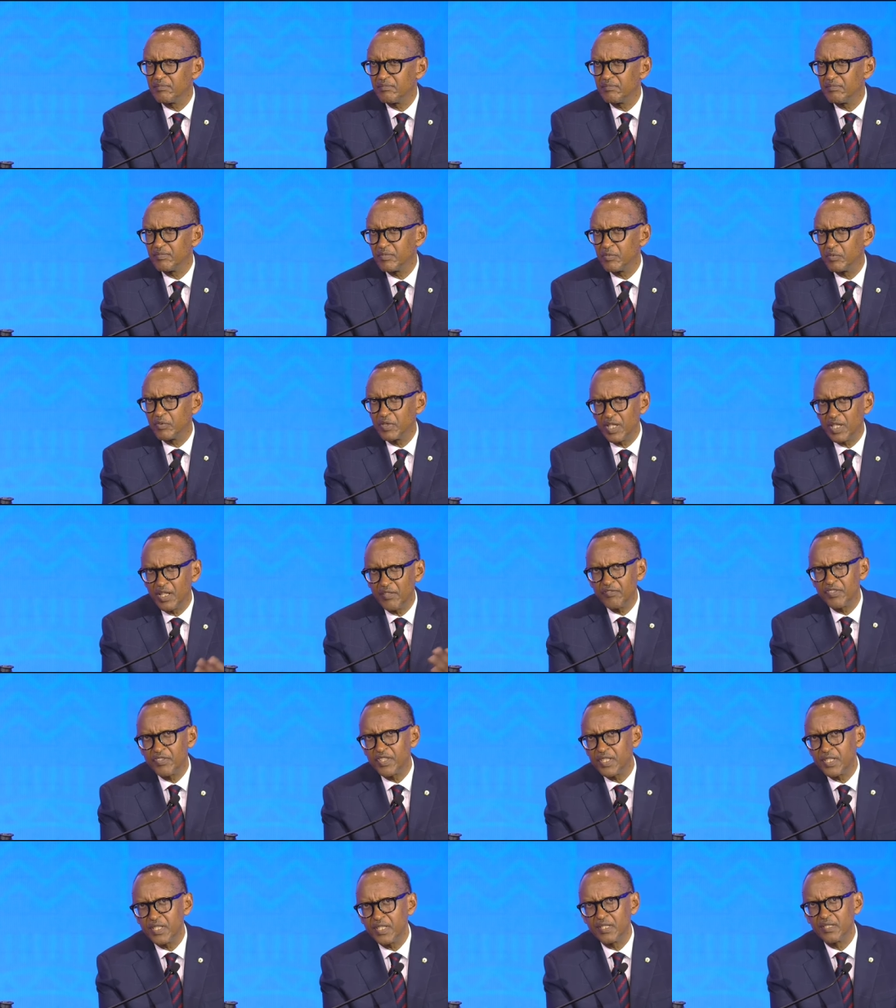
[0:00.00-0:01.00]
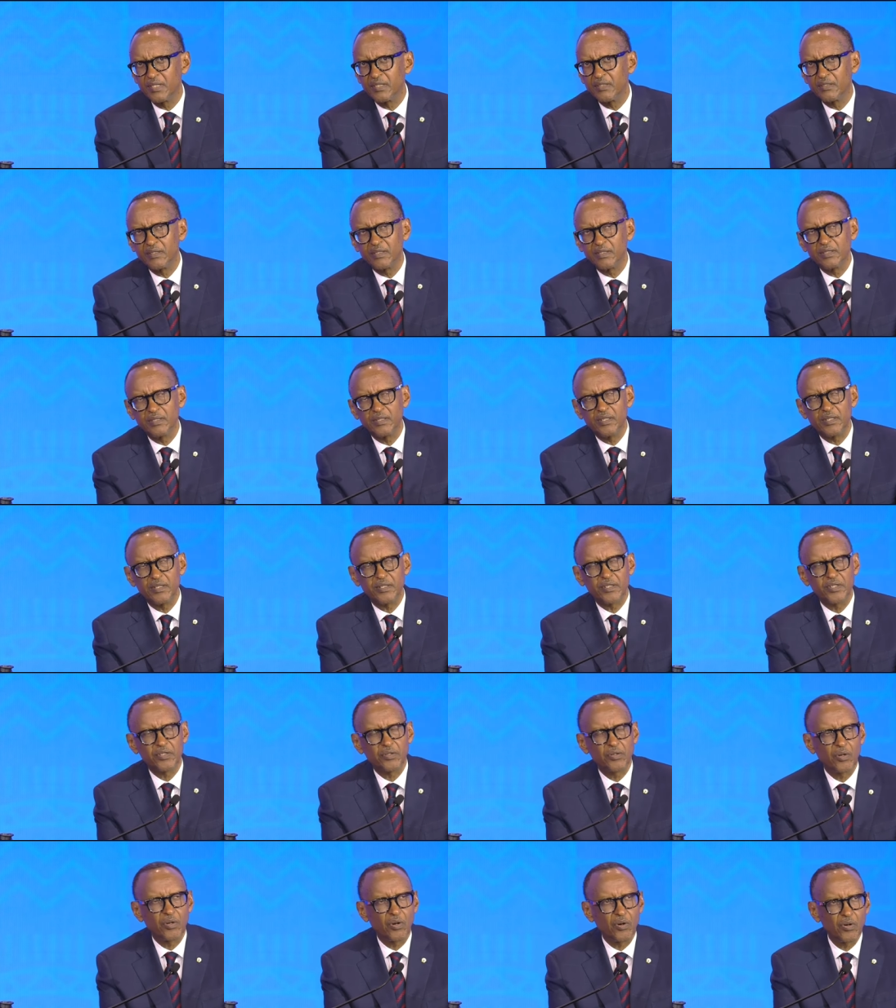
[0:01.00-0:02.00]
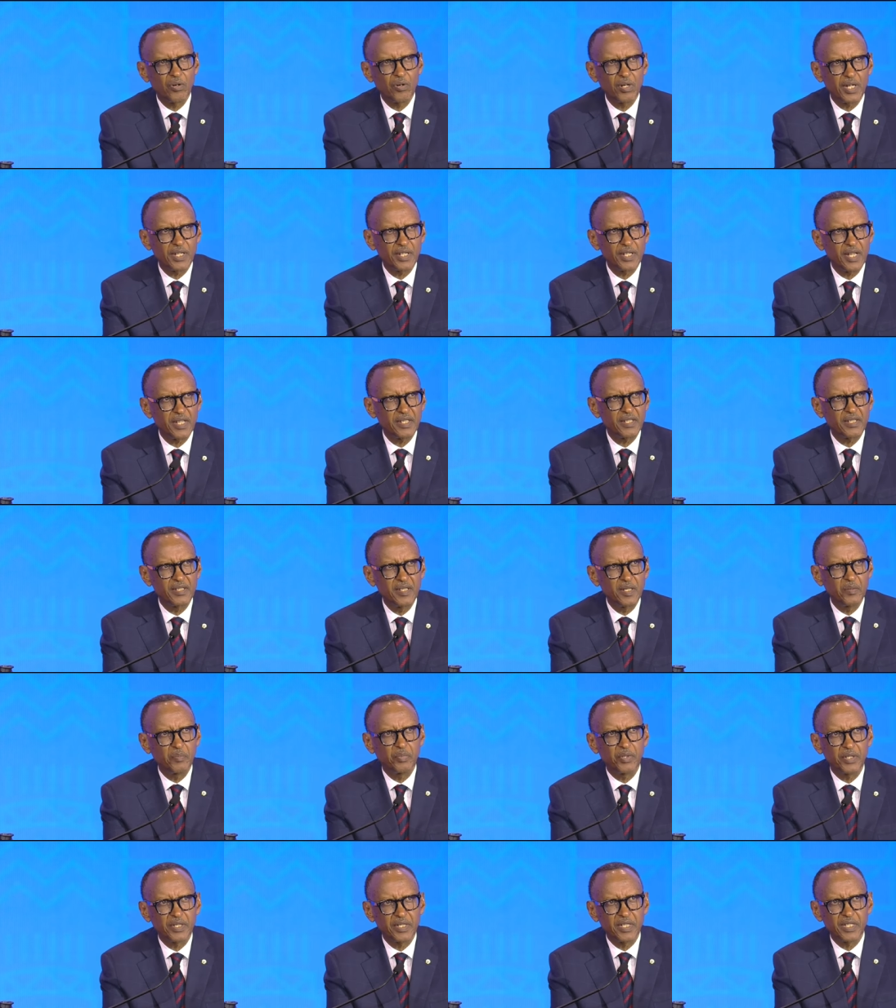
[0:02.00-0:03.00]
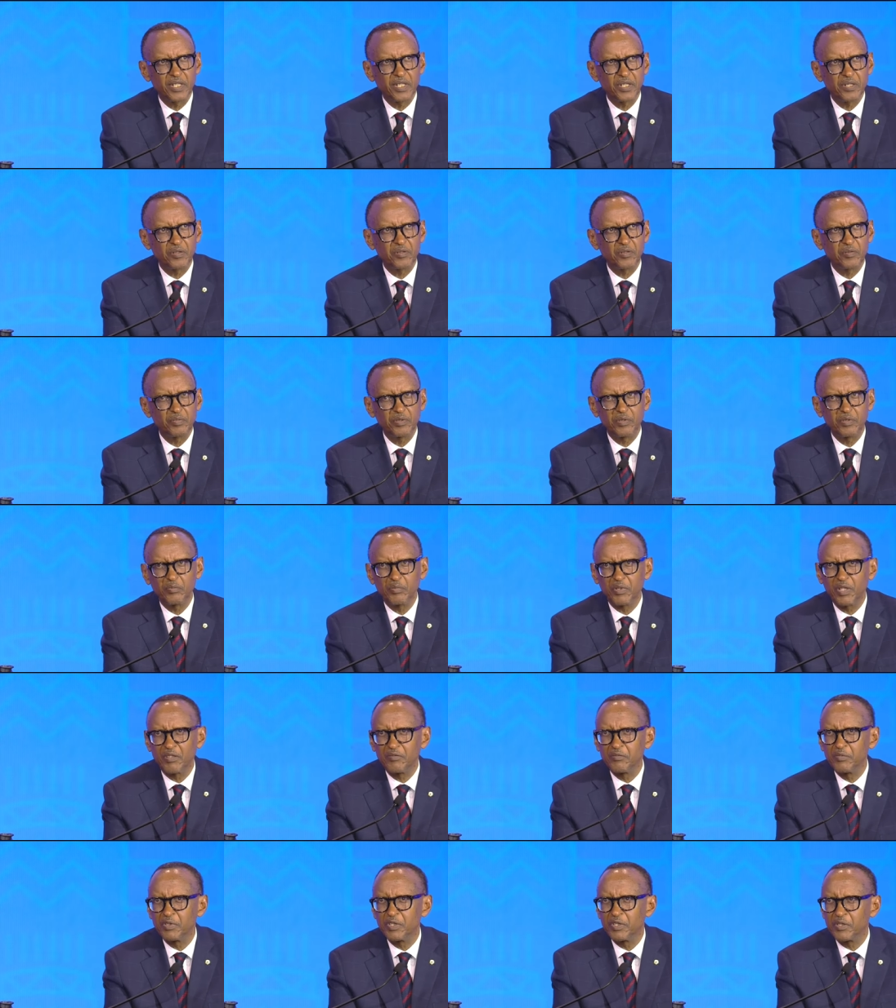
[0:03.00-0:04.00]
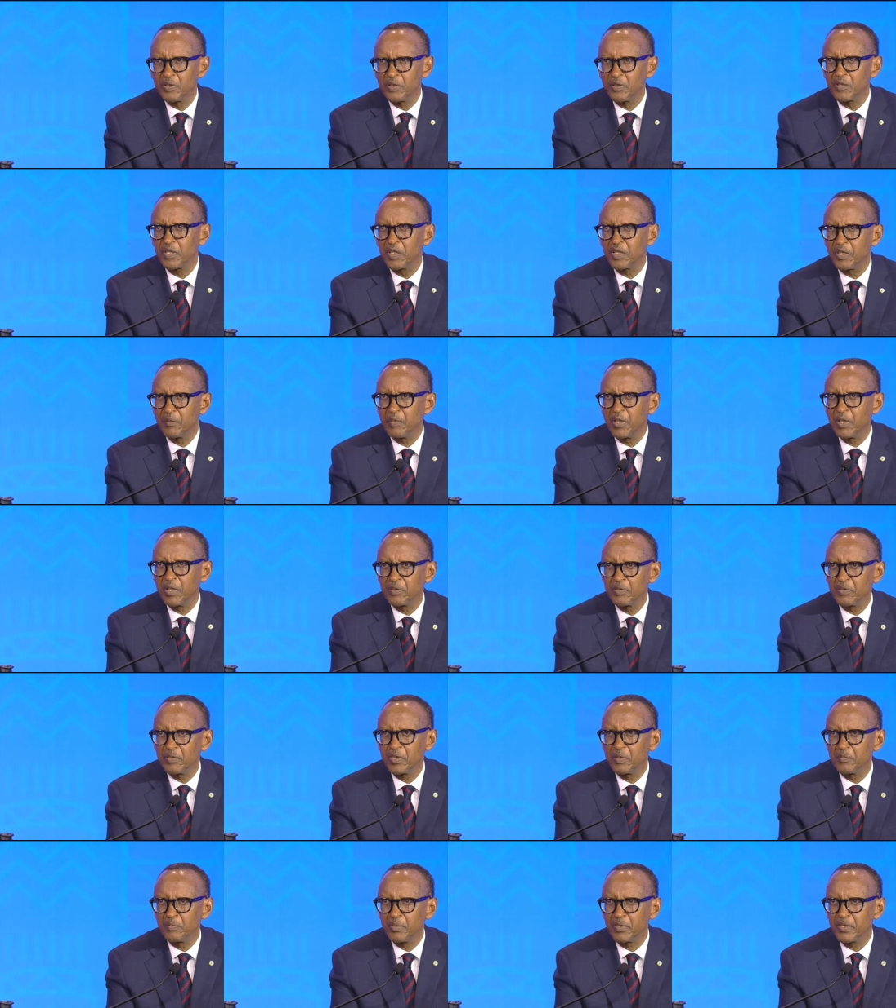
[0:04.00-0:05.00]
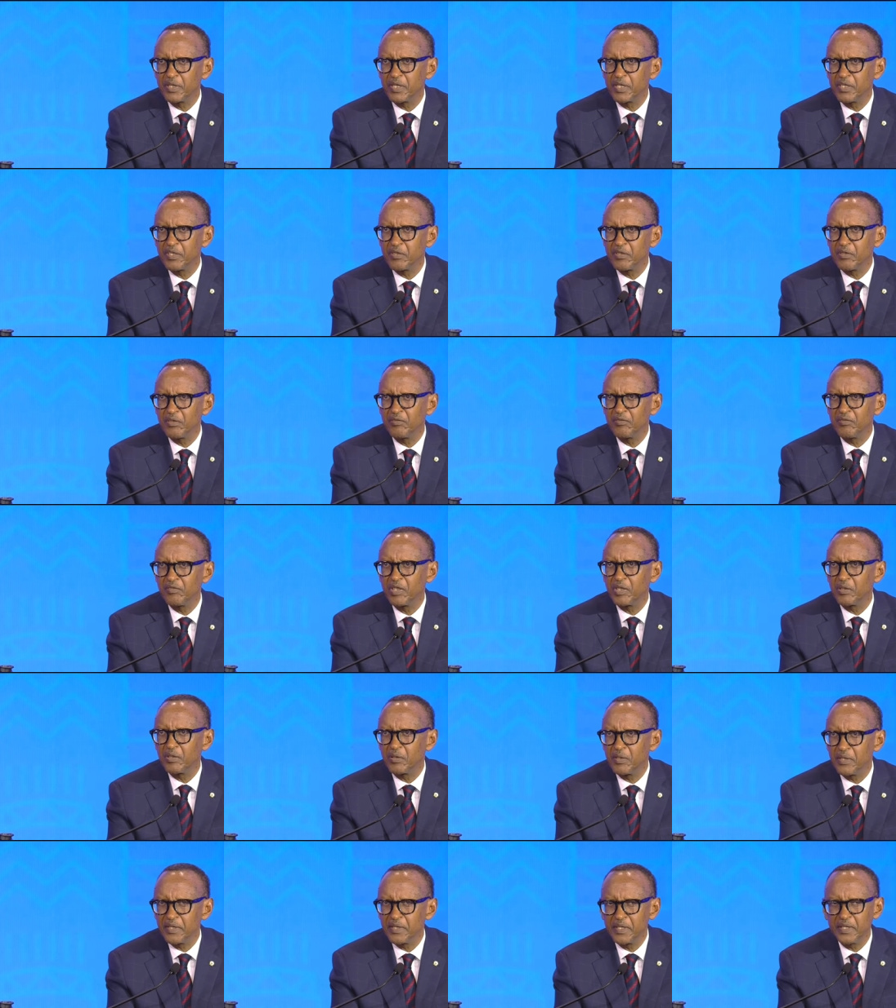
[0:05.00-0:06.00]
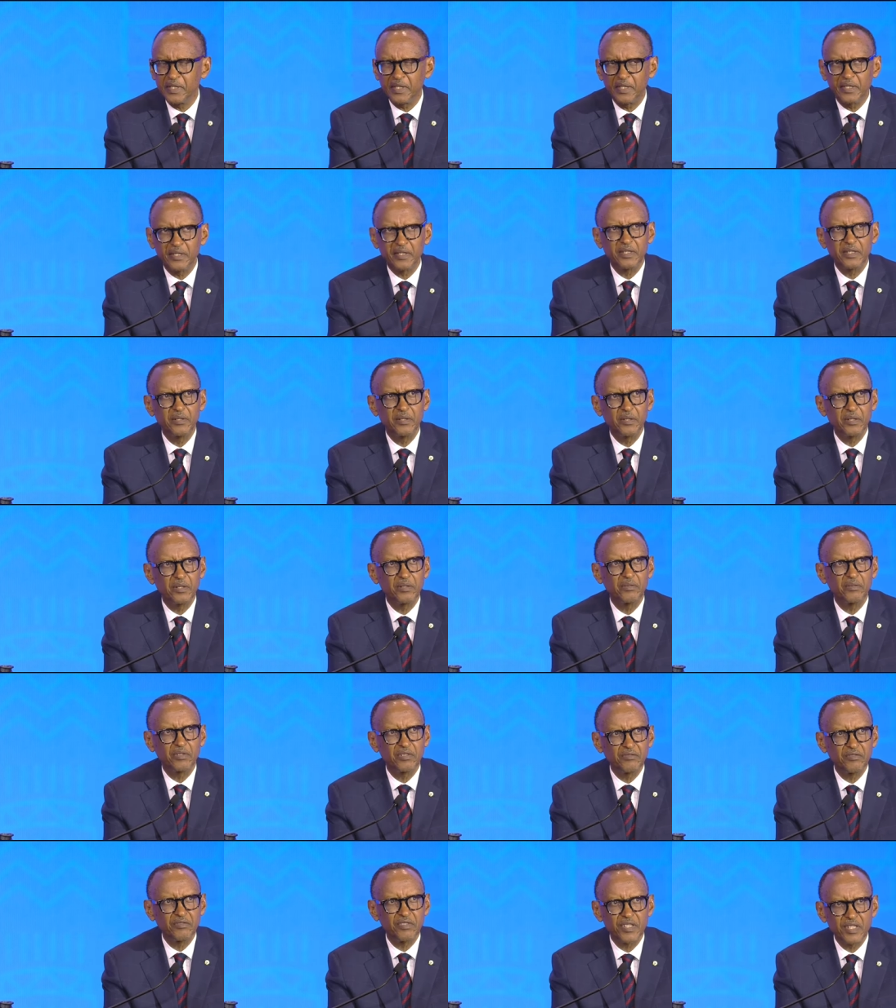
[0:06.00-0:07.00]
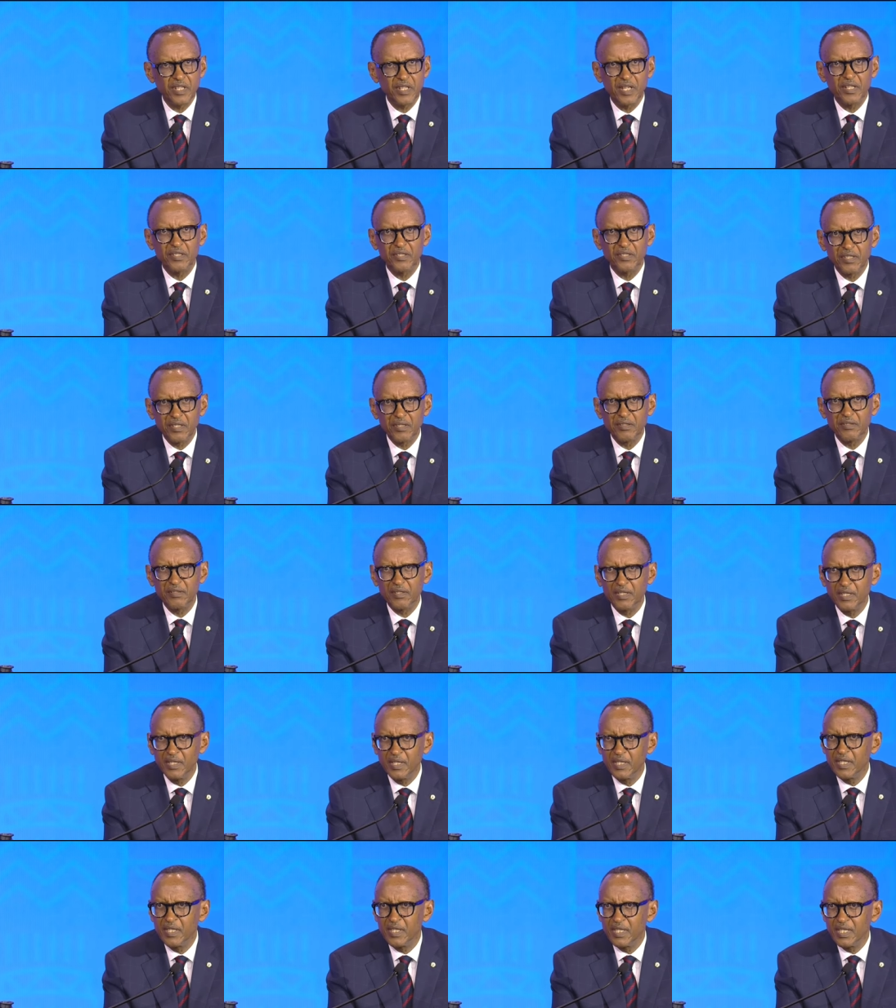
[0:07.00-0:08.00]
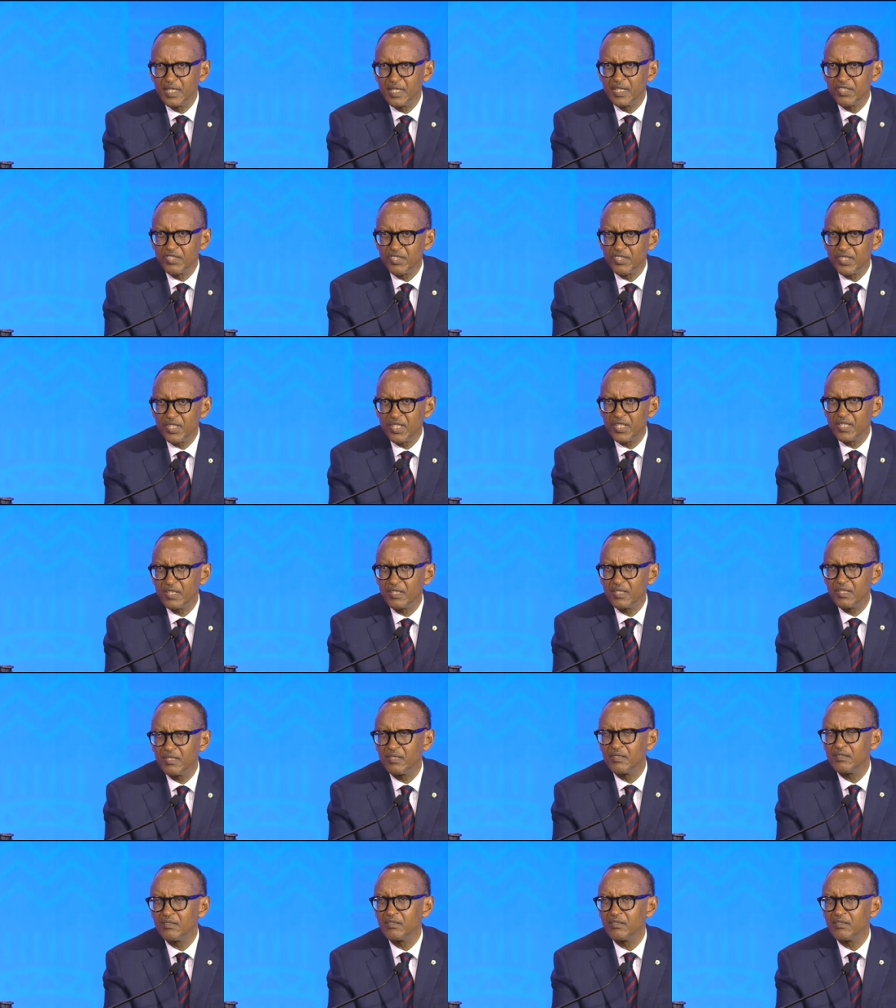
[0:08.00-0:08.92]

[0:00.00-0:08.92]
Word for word: we have seen it's no longer just the potential. People have been talking about the potential of our continent. No, we've just seen